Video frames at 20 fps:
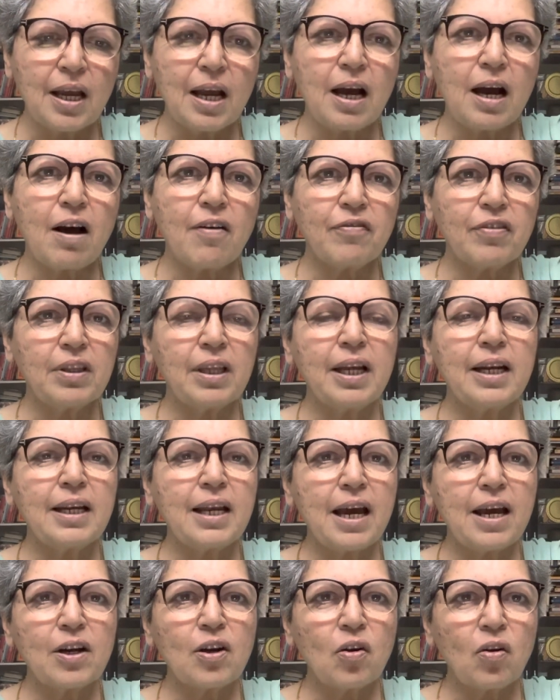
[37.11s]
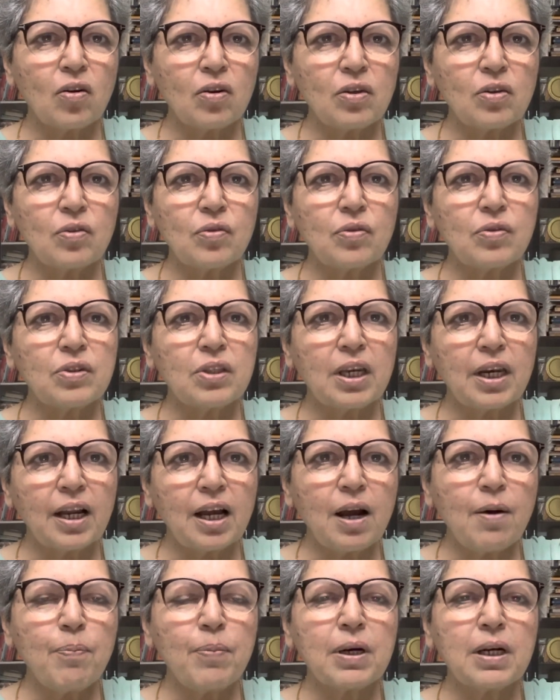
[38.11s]
After that, I had gone to
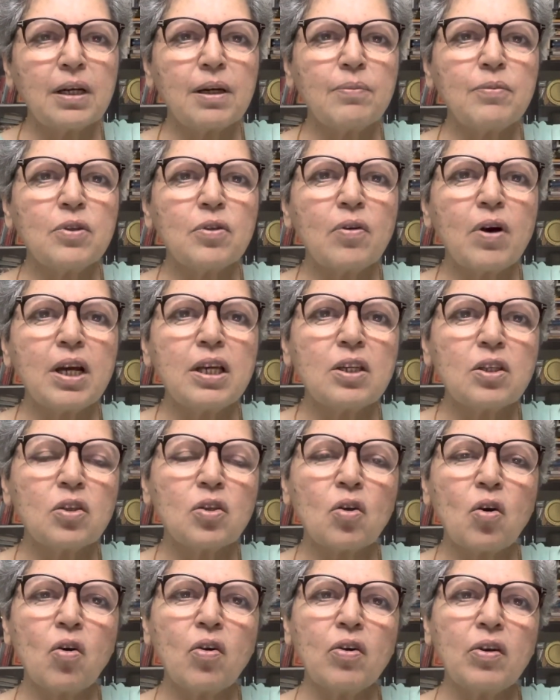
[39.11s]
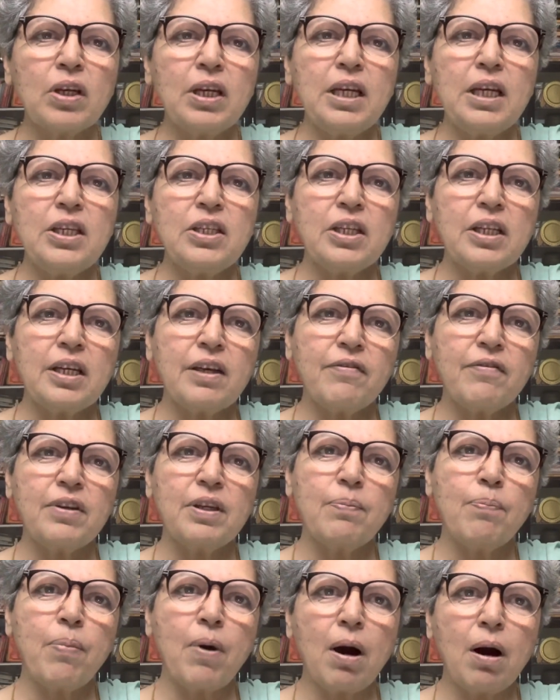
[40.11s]
Seringapatam, so I saw each and
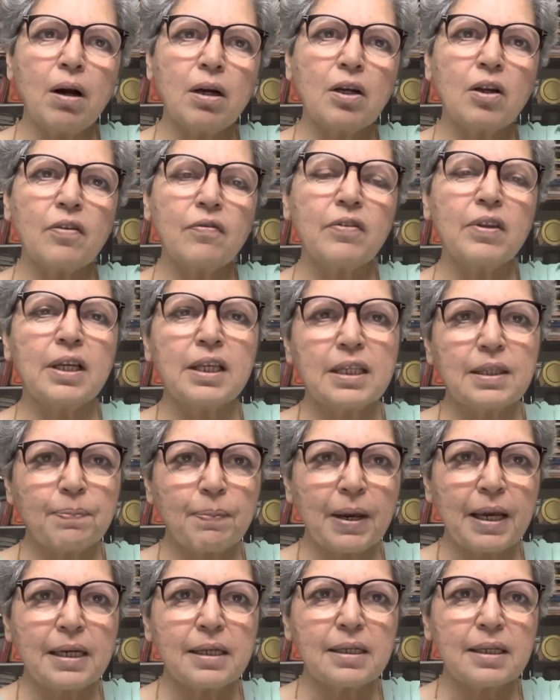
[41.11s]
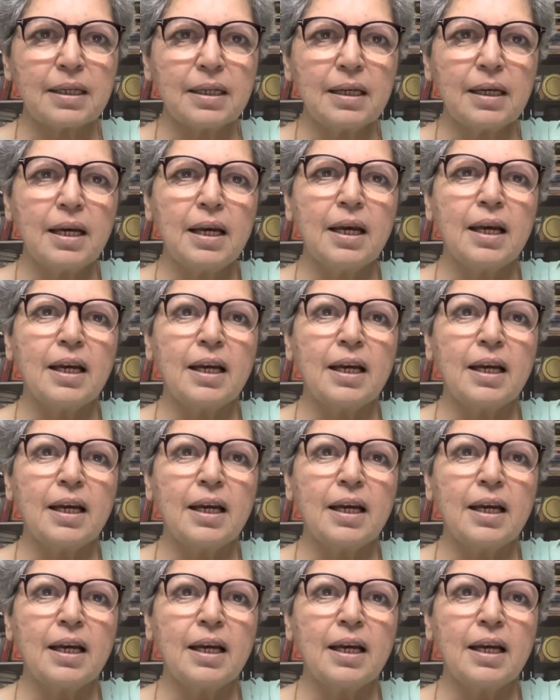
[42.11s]
every part of this painting,